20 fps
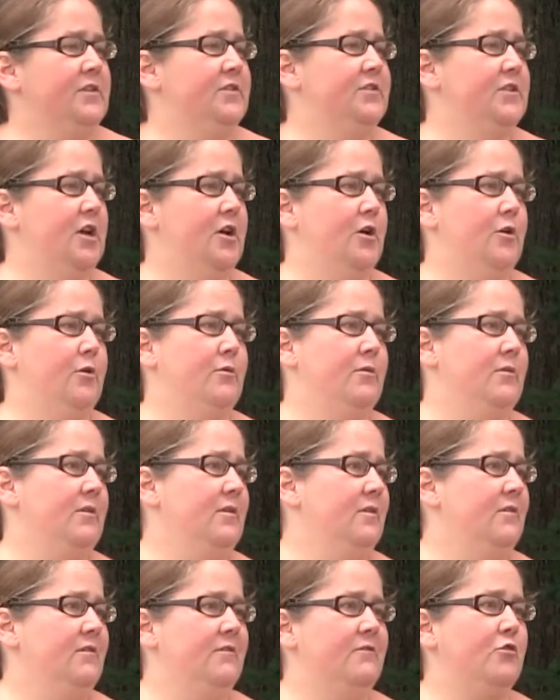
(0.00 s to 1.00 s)
So
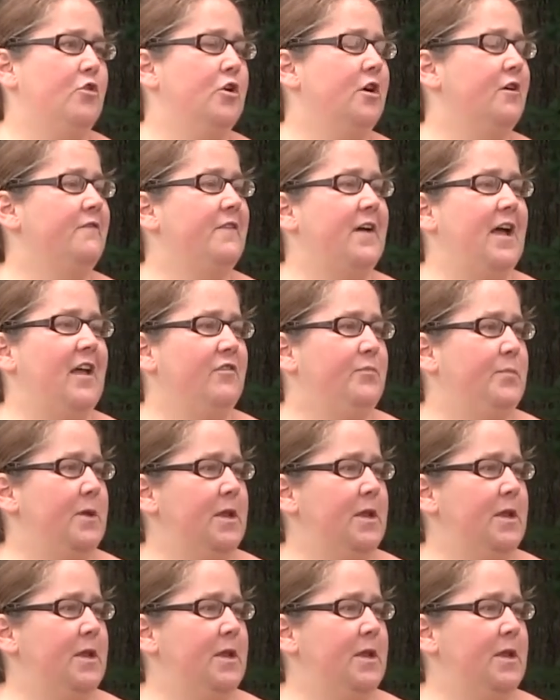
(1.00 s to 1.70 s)
4 or 5